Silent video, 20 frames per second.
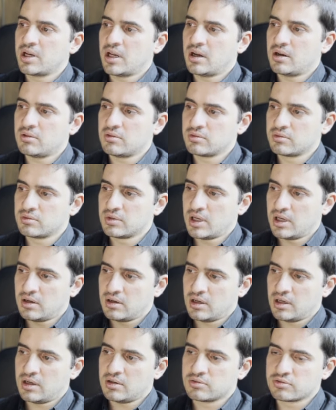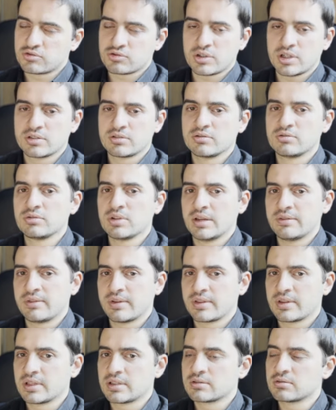I'll try to do
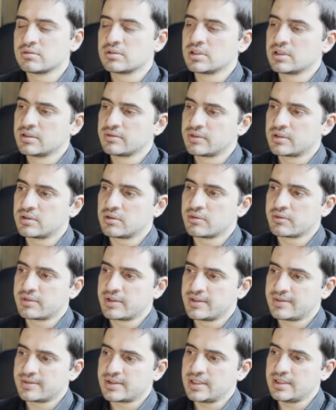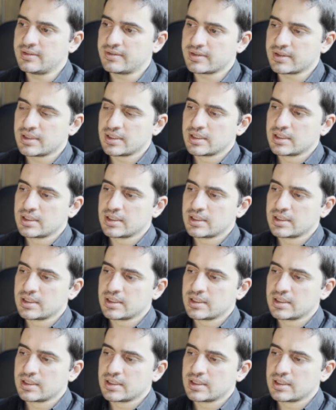everything to deliver on 15th,